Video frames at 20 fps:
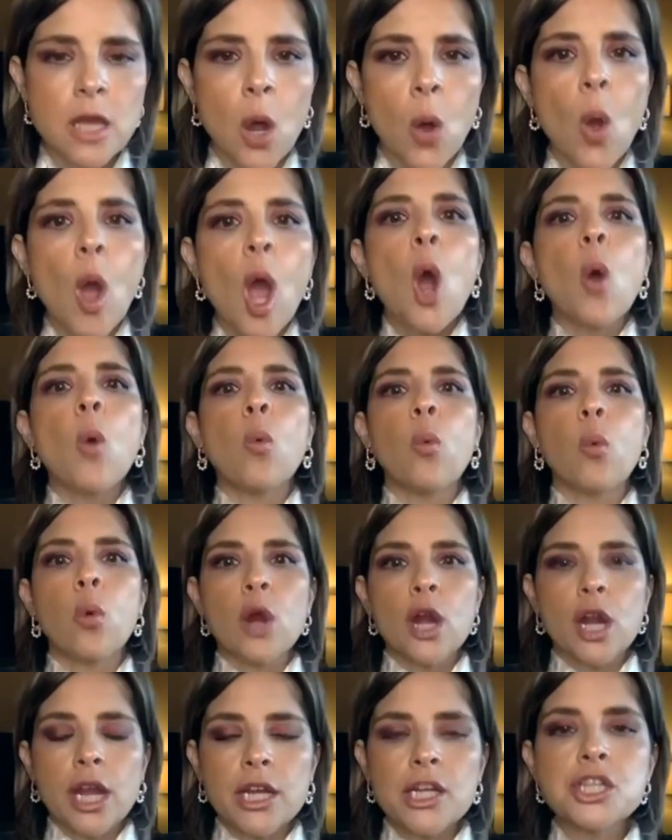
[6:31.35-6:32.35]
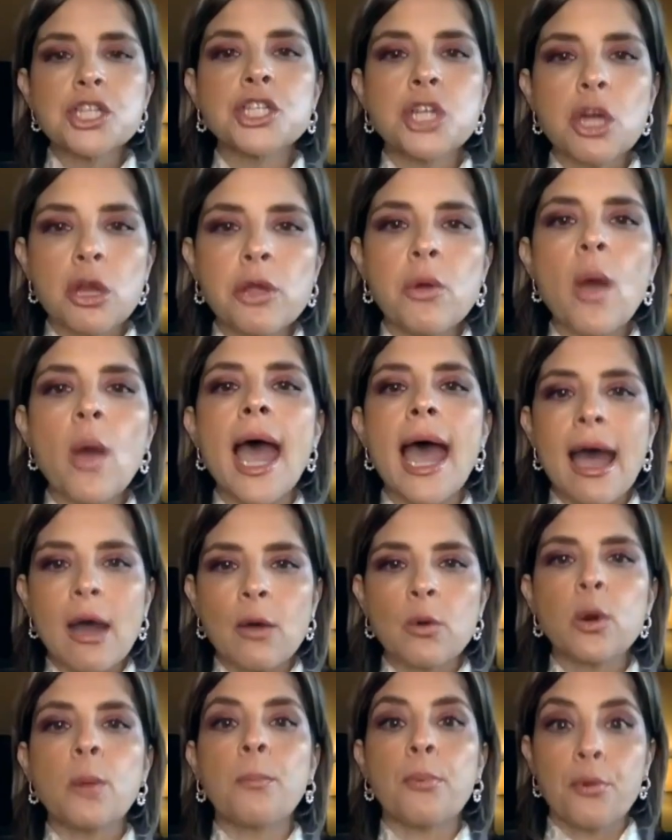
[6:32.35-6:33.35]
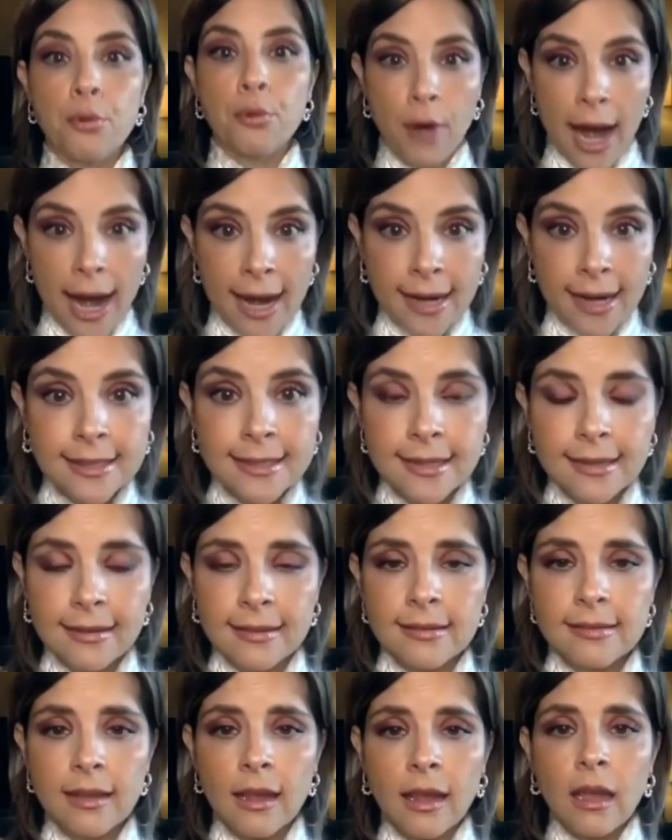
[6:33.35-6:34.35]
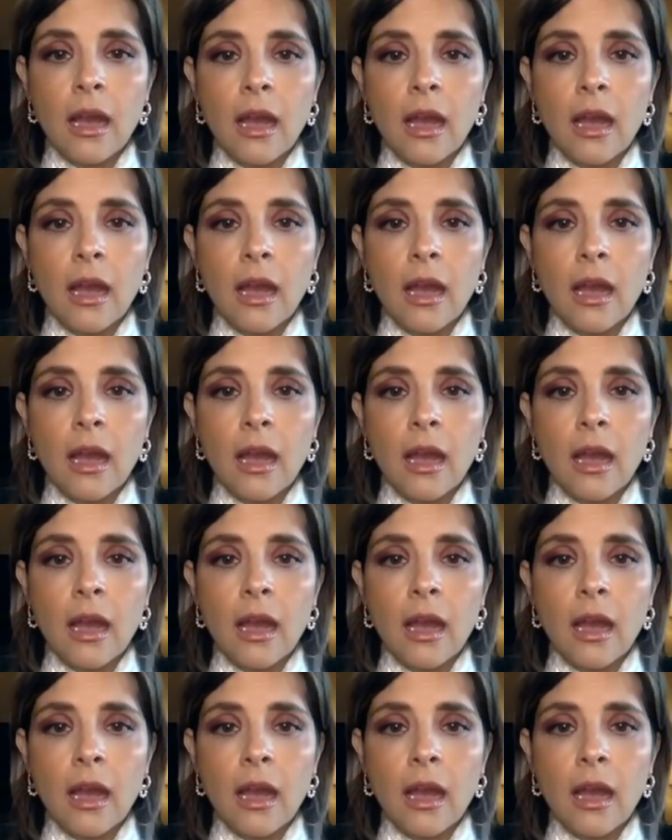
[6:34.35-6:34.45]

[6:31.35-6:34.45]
So we're going to show you how to practice